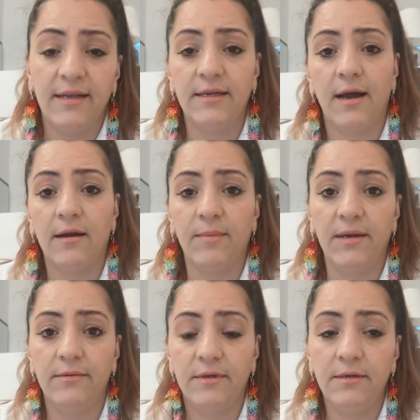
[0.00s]
and
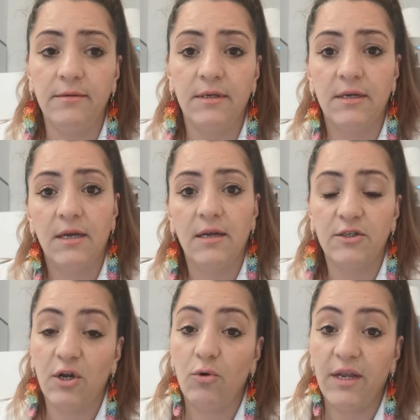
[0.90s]
Carmen, yeah,
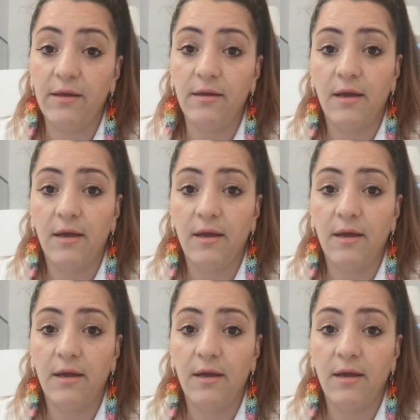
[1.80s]
slowly.